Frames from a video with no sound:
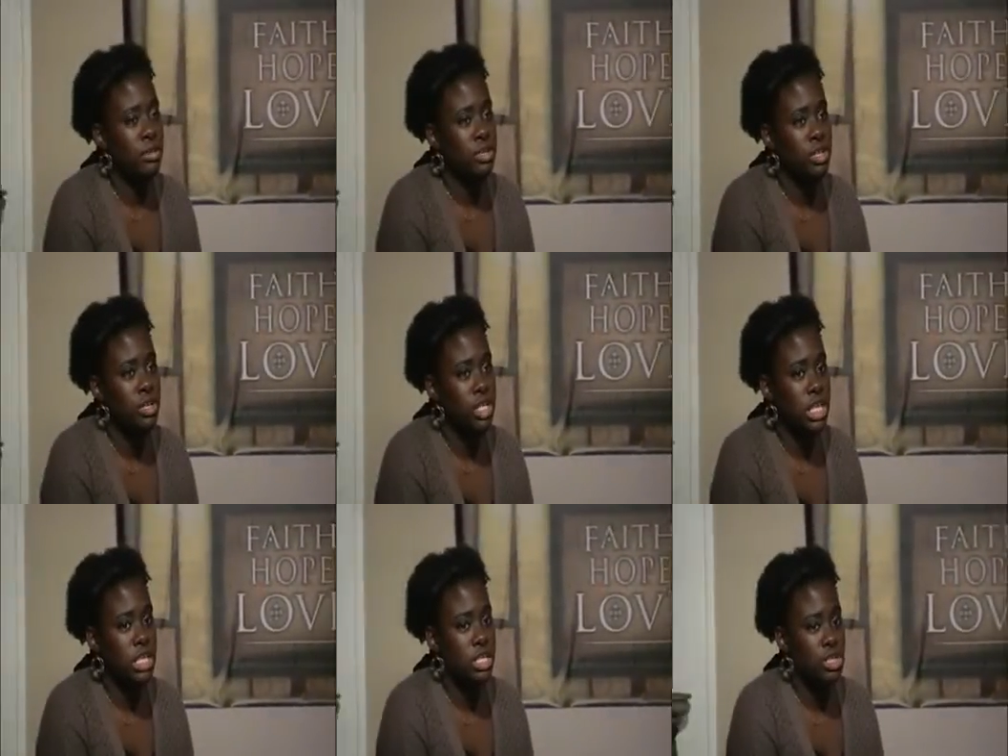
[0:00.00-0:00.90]
of the church
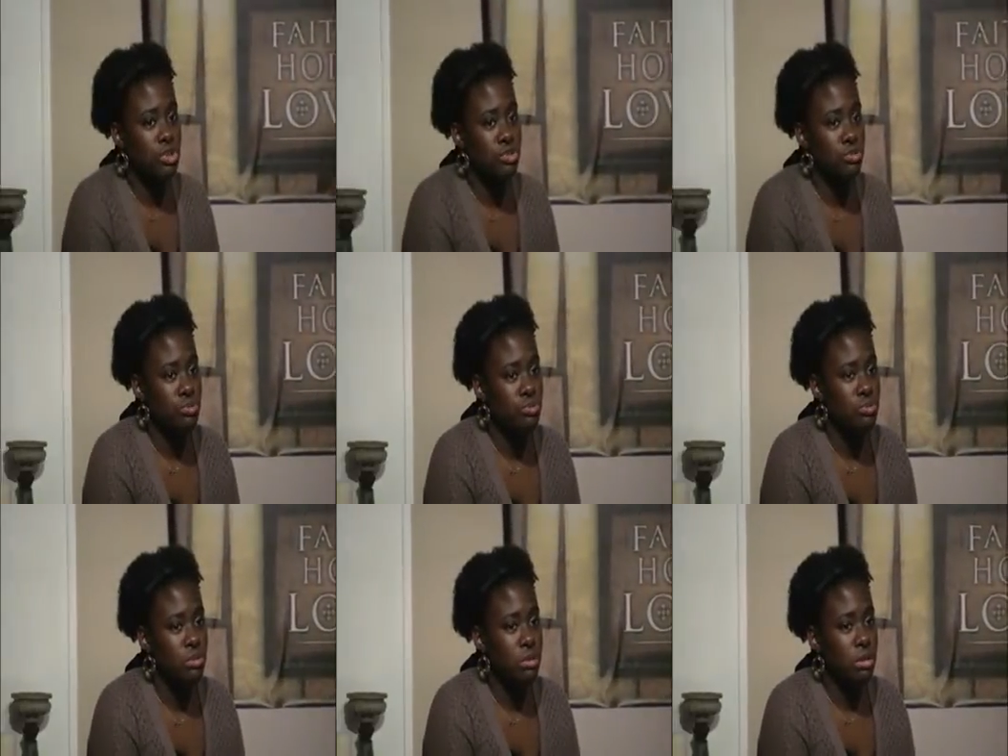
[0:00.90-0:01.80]
is to
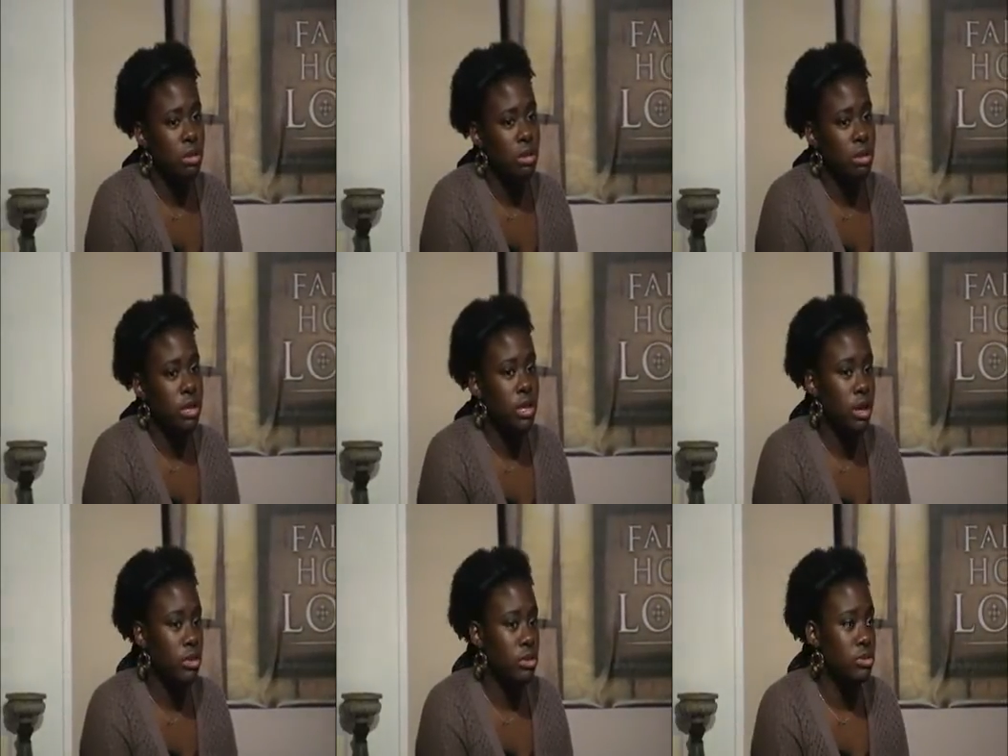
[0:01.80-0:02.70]
lead
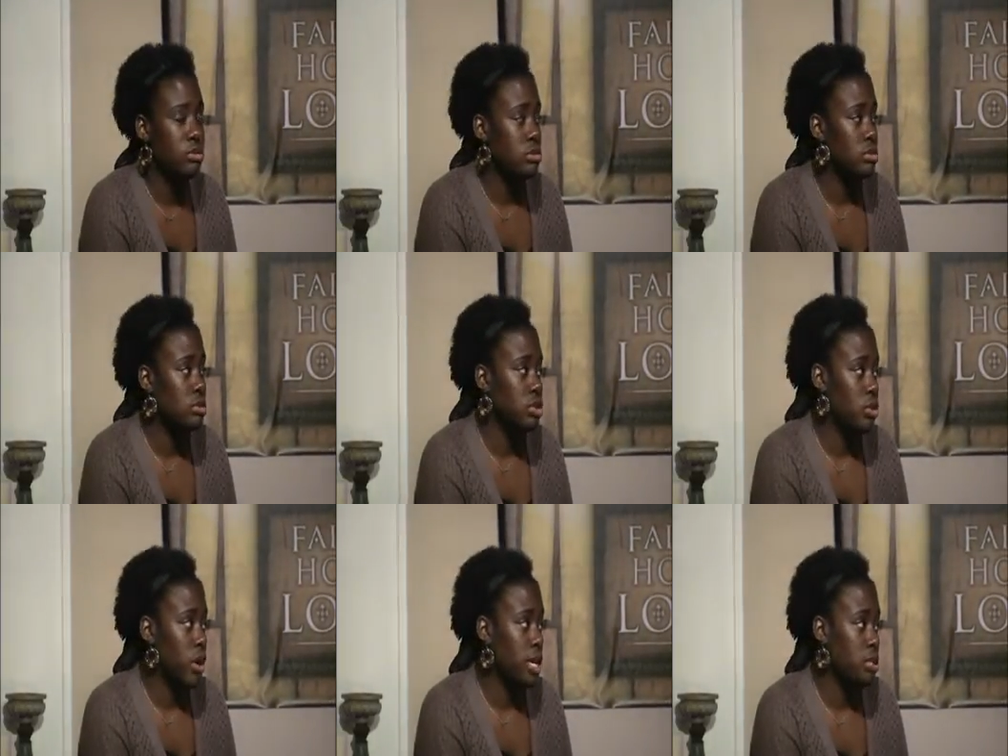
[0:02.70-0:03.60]
others to
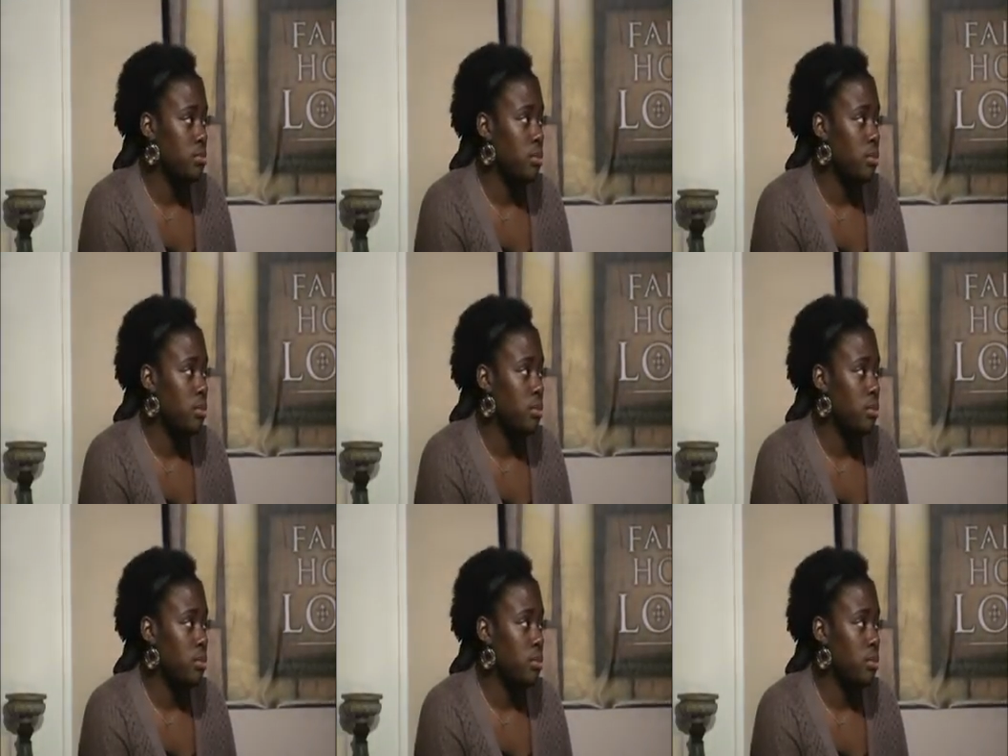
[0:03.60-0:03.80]
Christ,